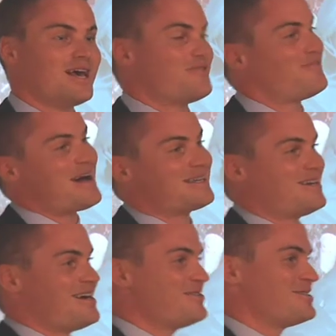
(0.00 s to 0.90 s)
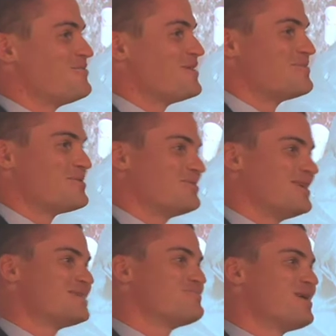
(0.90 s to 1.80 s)
In fact, I don't tell many people
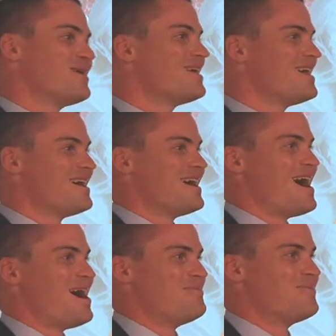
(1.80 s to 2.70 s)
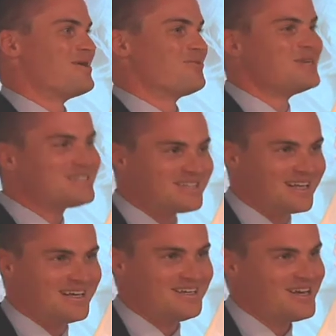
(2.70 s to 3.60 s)
this, but um,
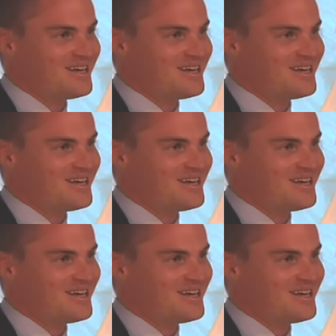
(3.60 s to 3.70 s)
originally,